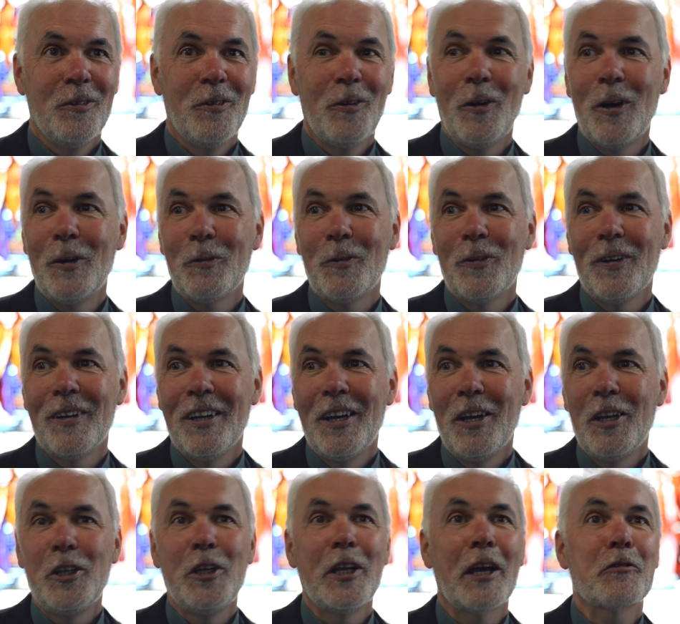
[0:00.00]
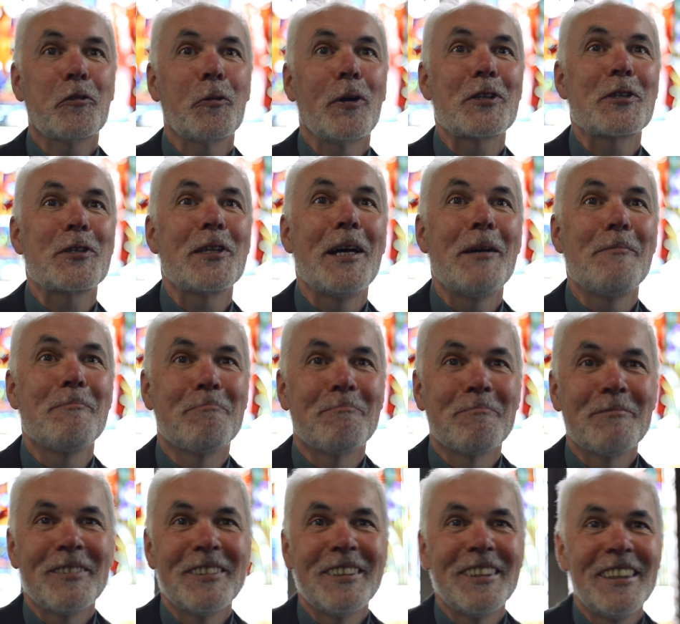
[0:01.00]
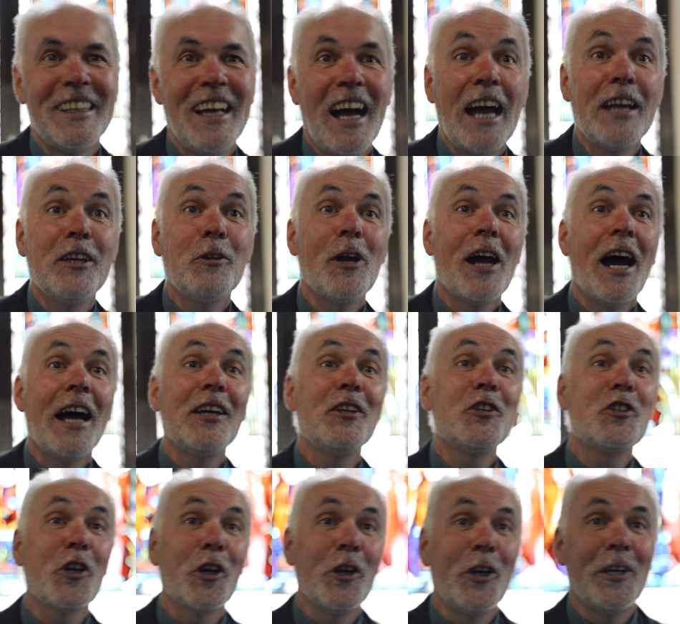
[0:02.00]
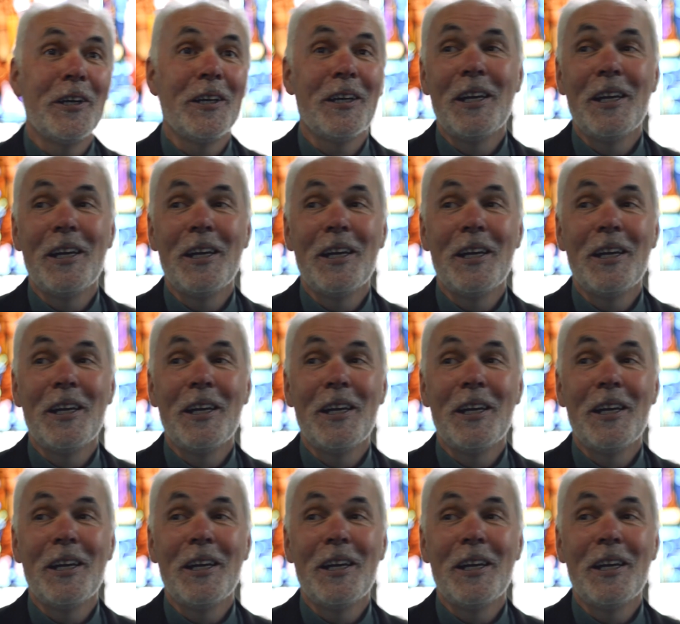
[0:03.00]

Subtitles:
Well, you have to ask them. I enjoy it.